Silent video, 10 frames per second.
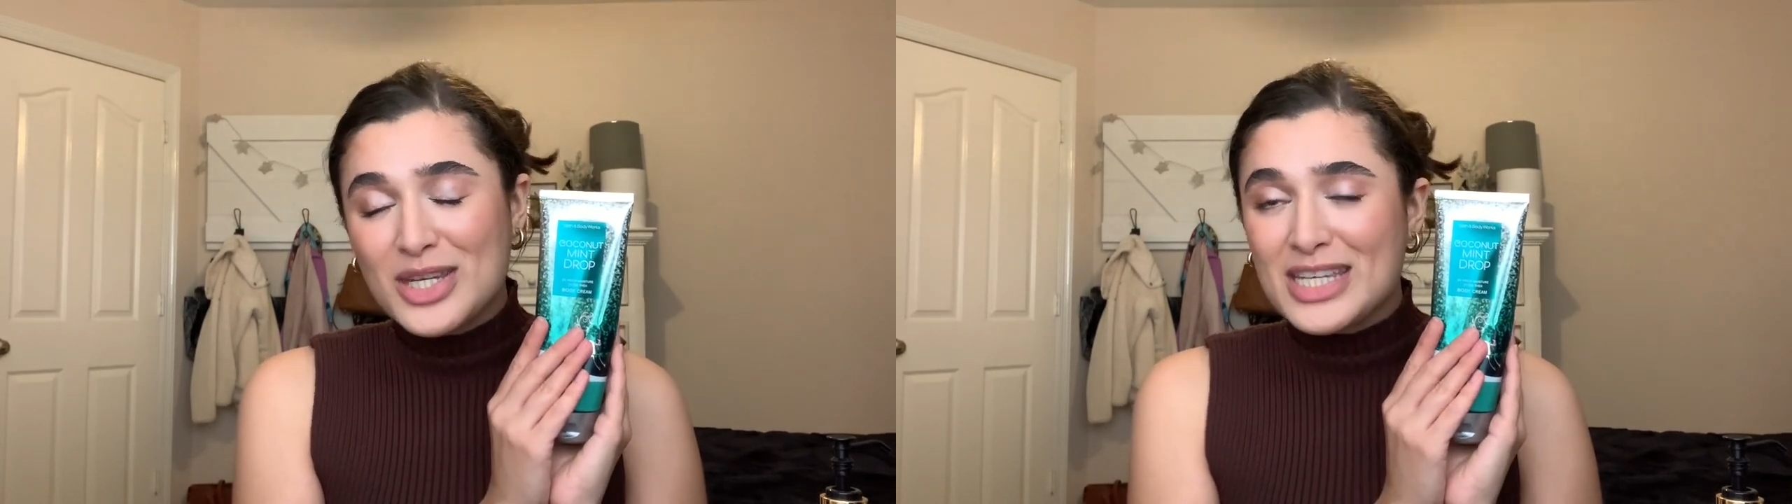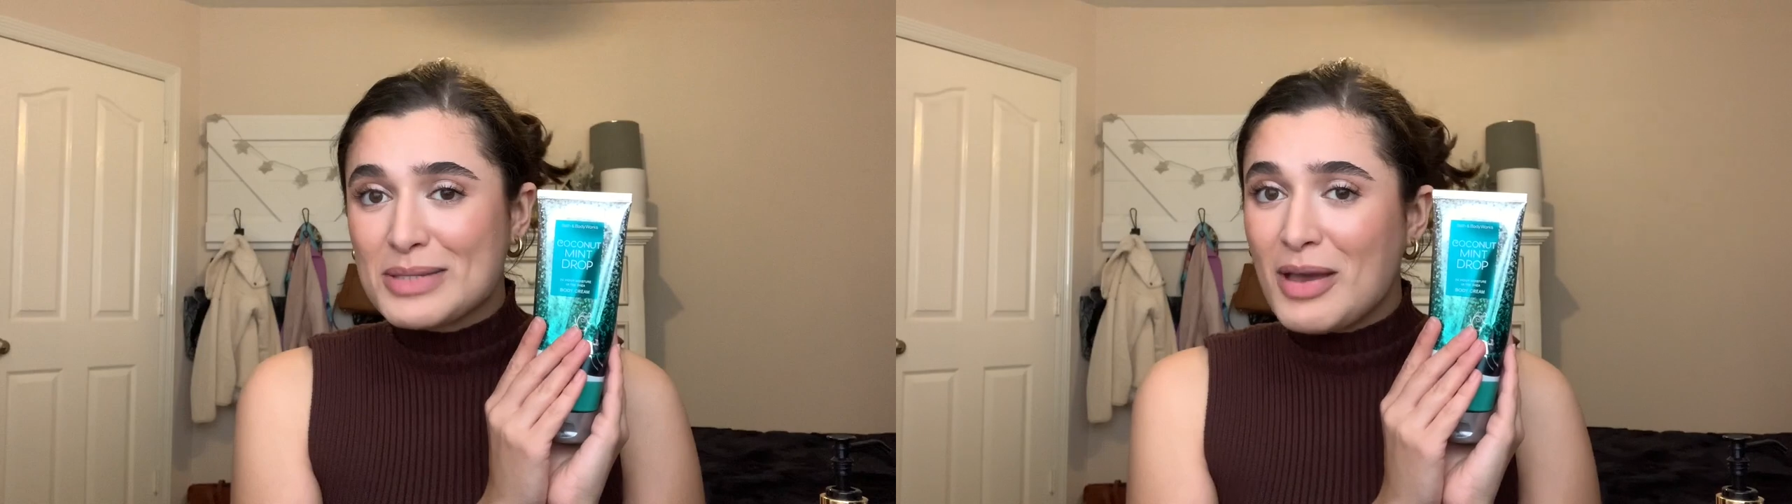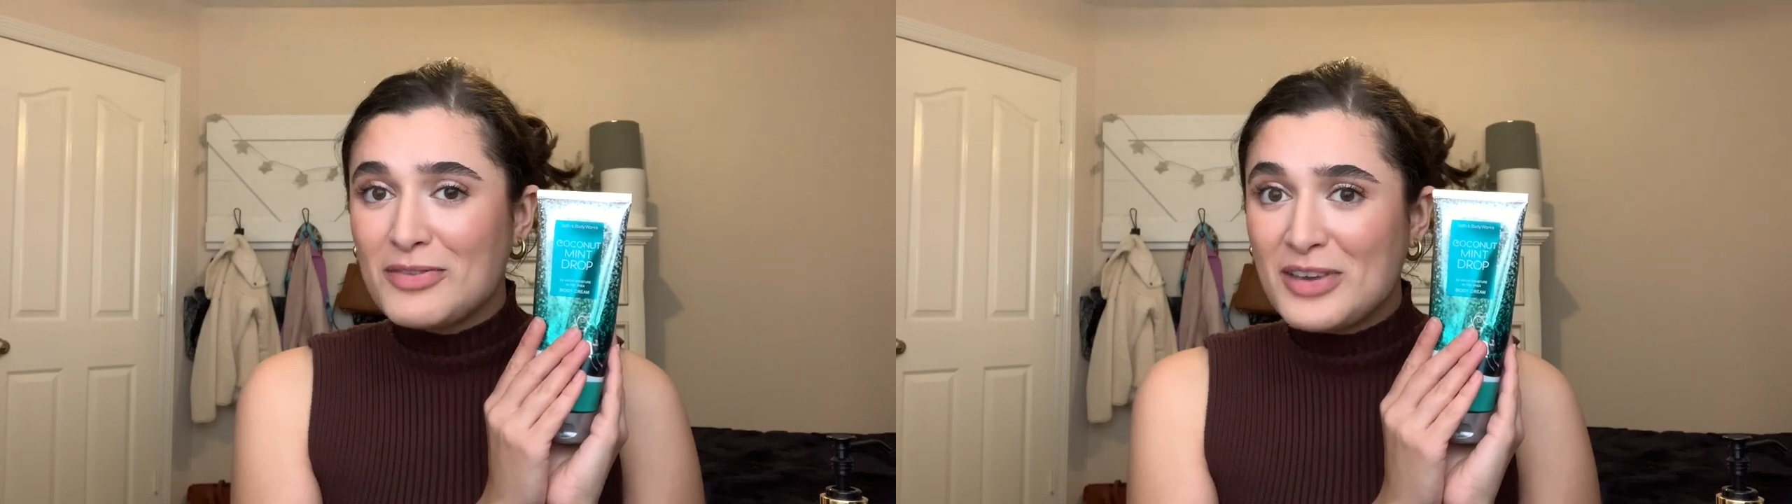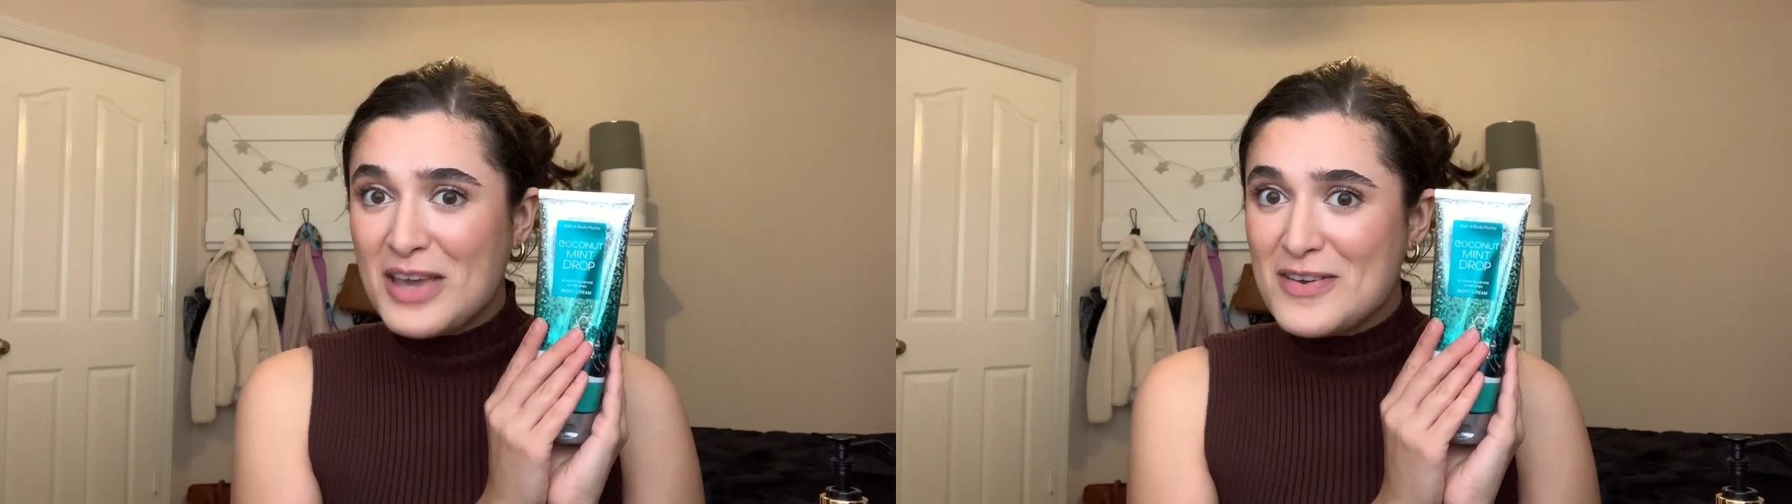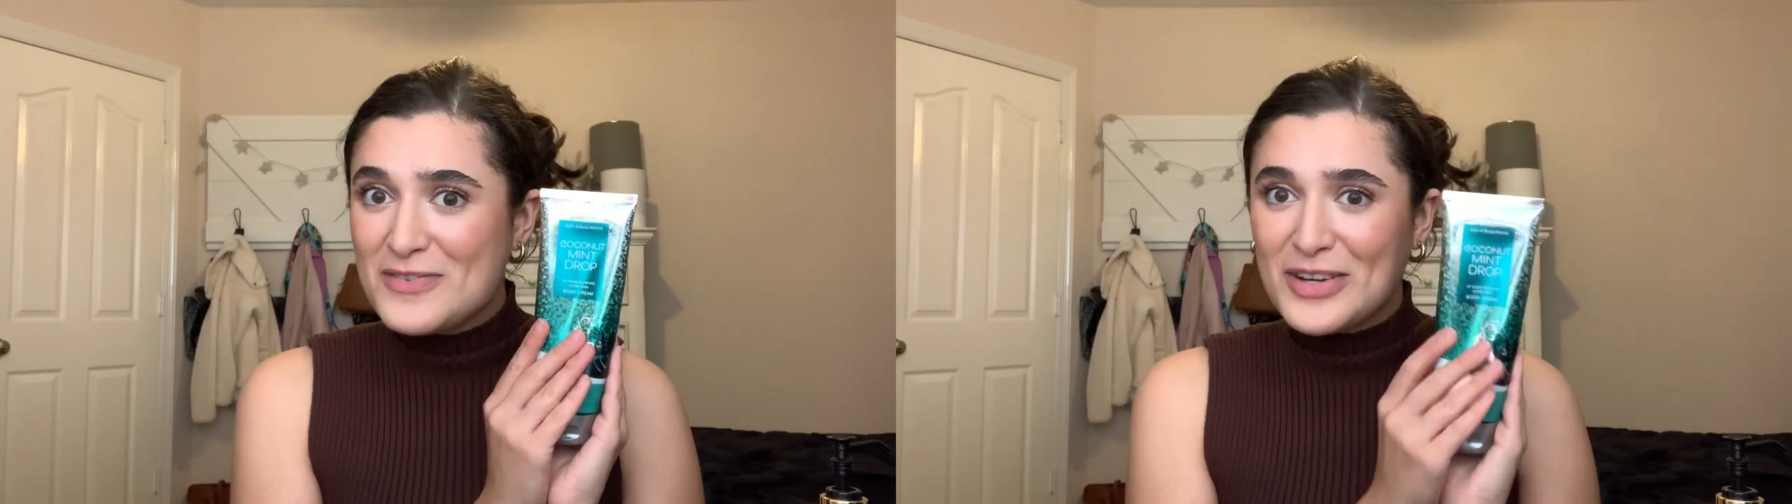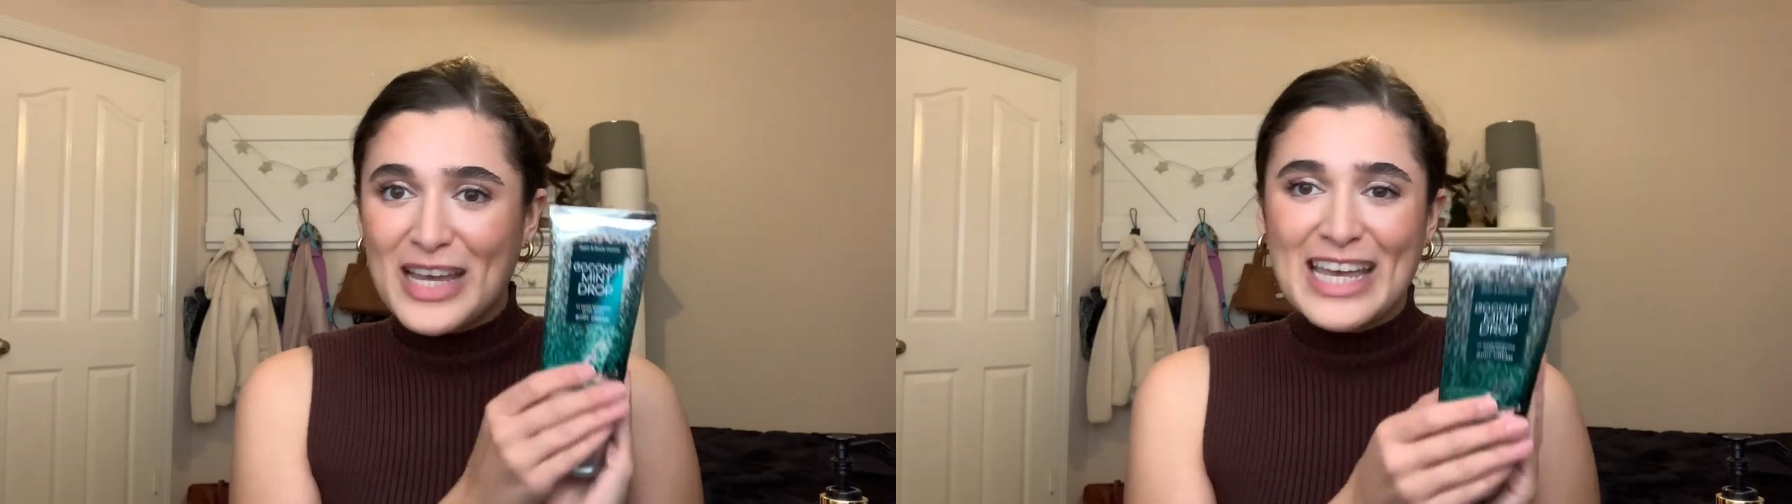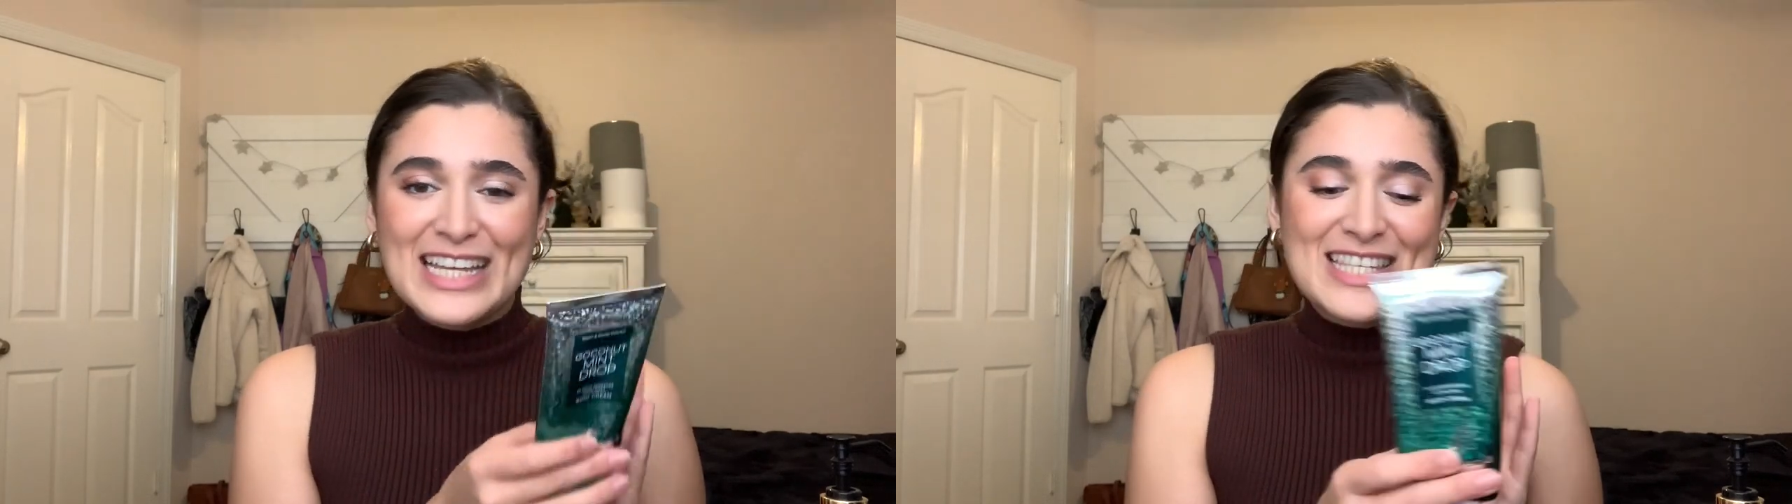is my favorite.